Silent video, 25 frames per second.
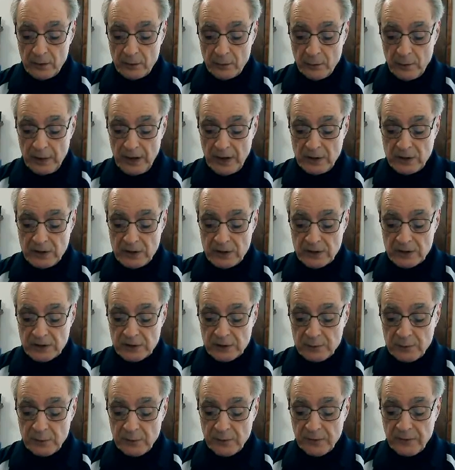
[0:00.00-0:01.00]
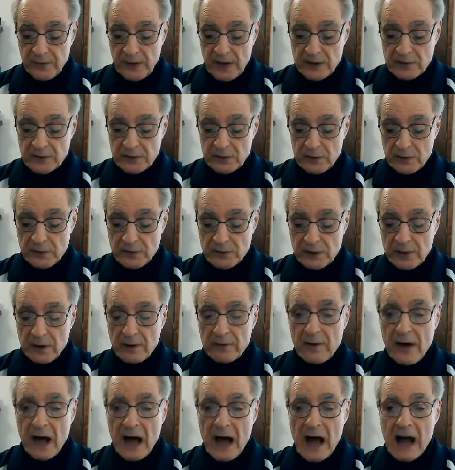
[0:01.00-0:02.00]
Regius professors
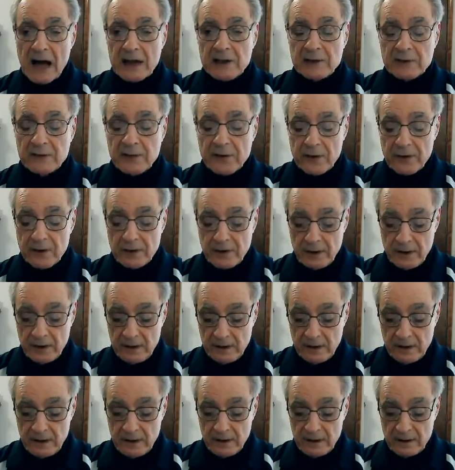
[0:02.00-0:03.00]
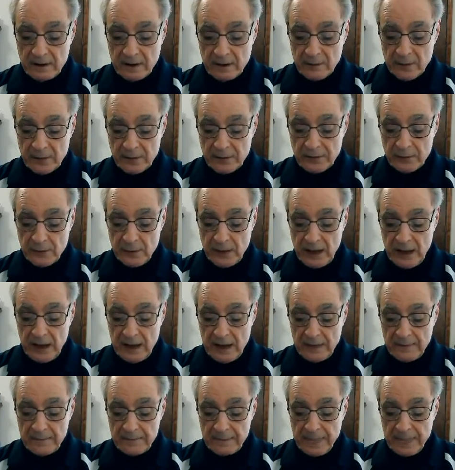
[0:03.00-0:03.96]
of Oxford. Number 3,